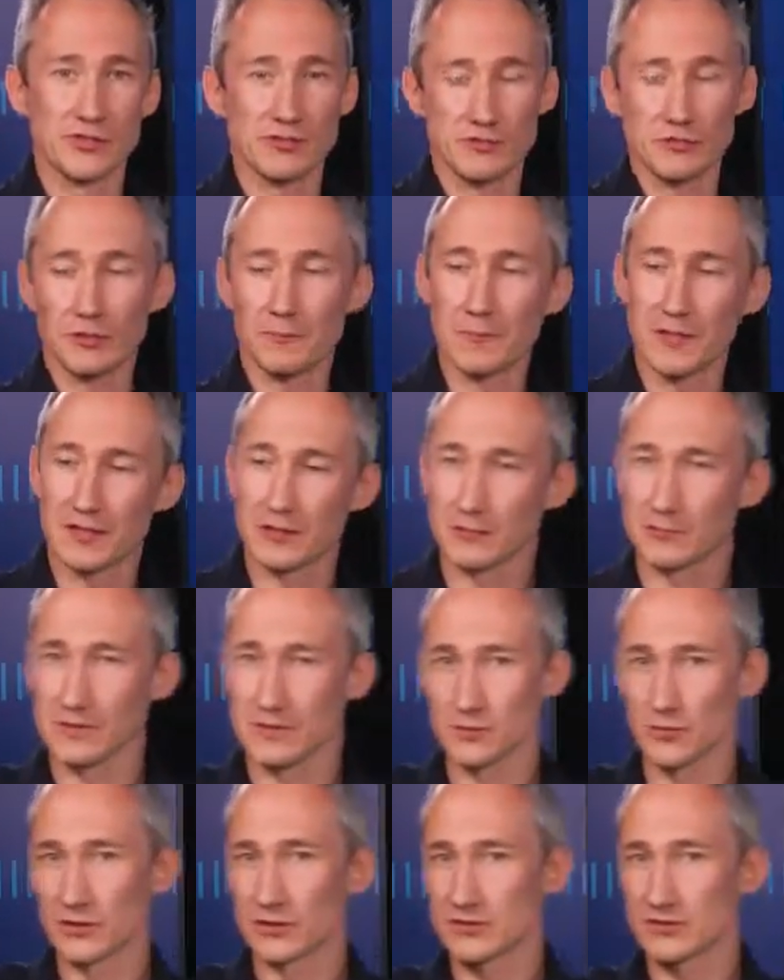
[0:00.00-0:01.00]
So I'll pick up this
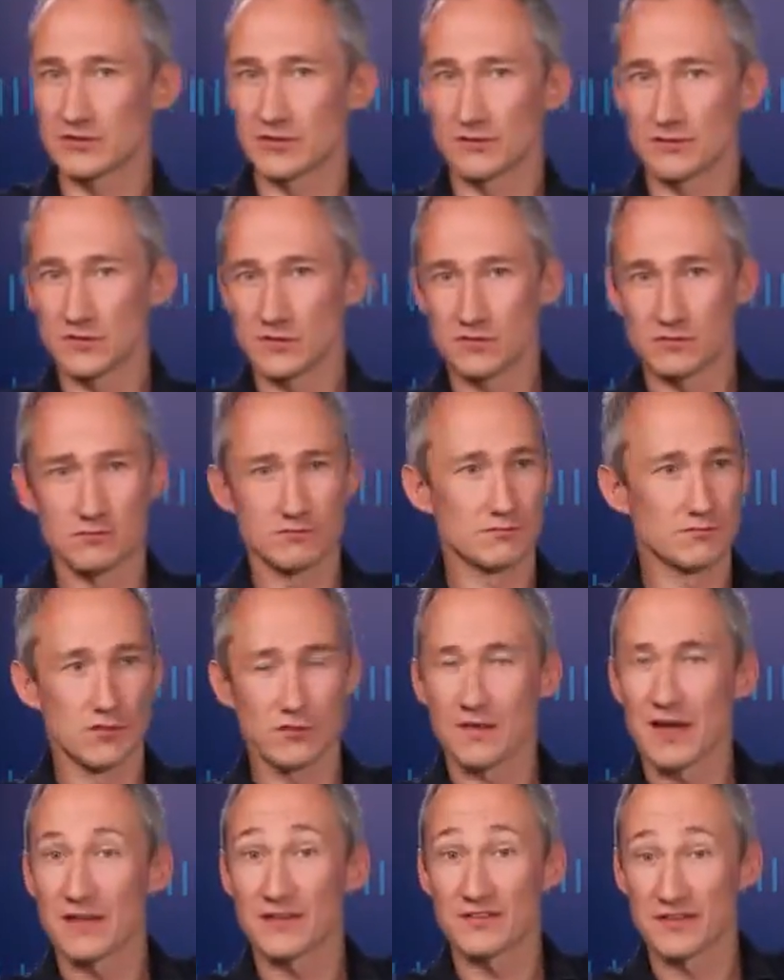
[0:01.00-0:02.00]
Windows Server
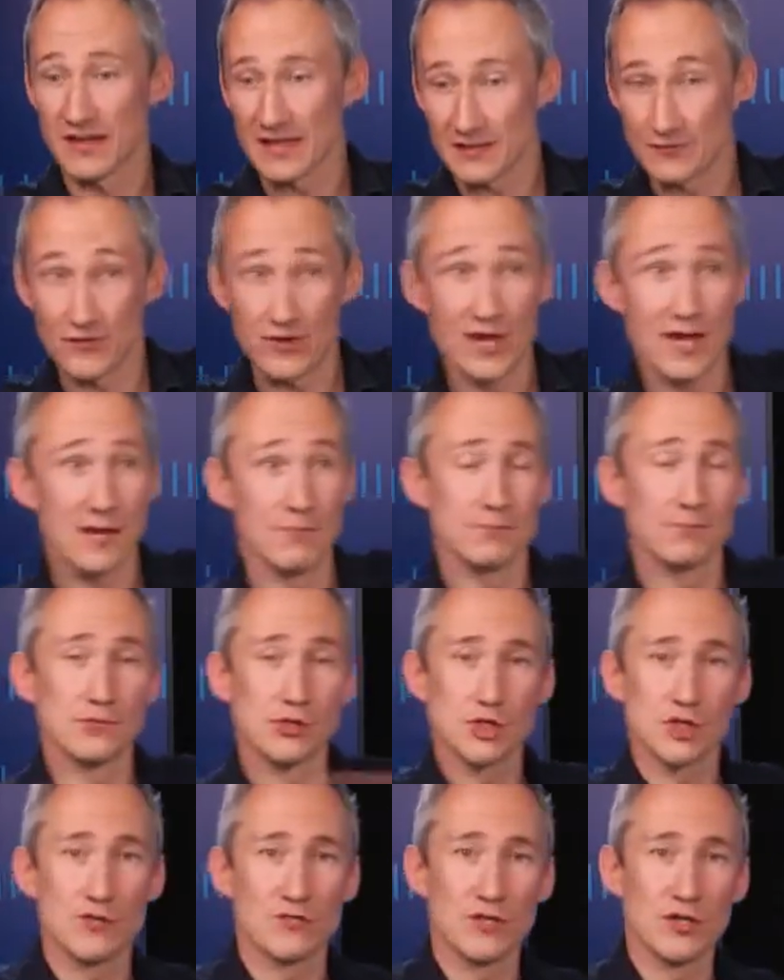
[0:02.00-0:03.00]
2008 VM,
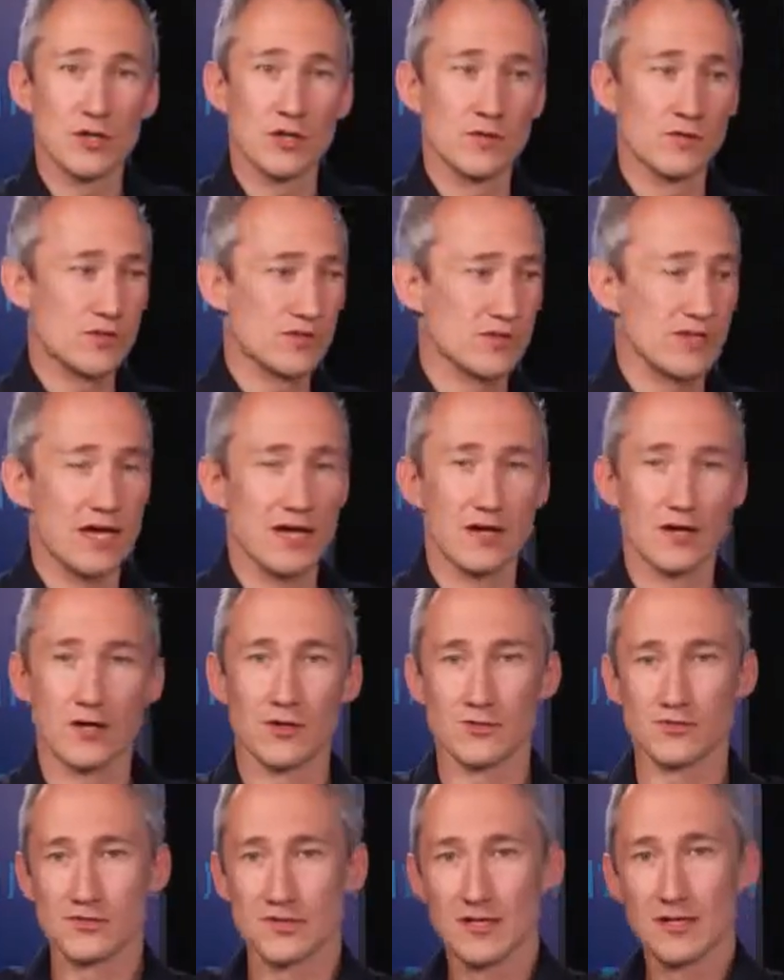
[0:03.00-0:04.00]
shift it over to that
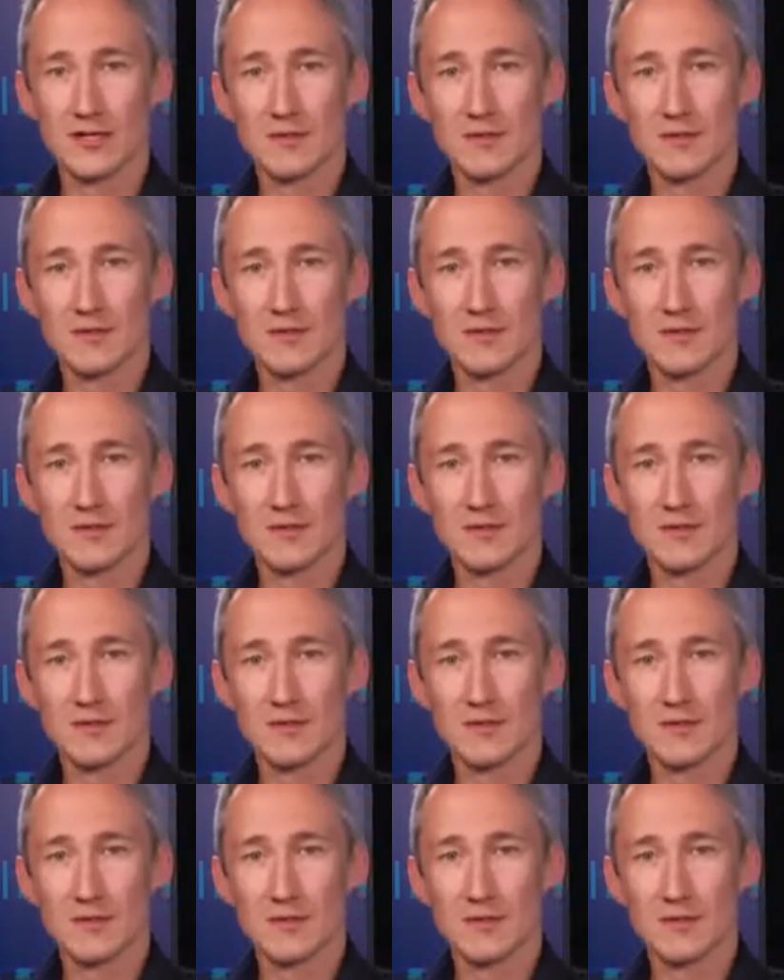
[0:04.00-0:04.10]
host,